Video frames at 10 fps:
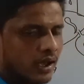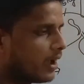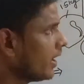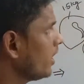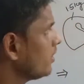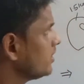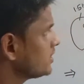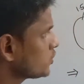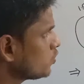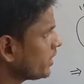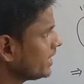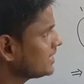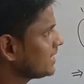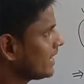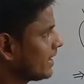and these two
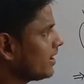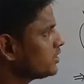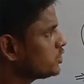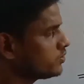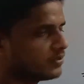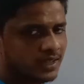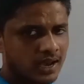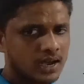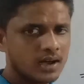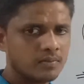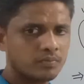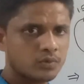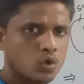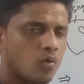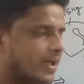kidneys get attached with the
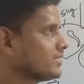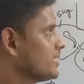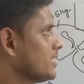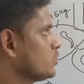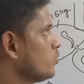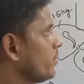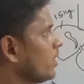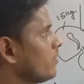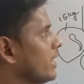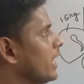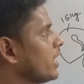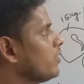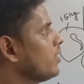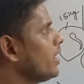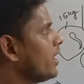two veins, that is superior vena
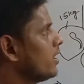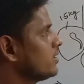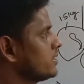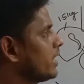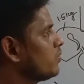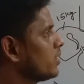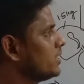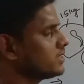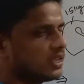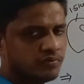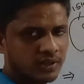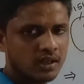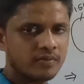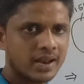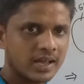cava and the second one is inferior vena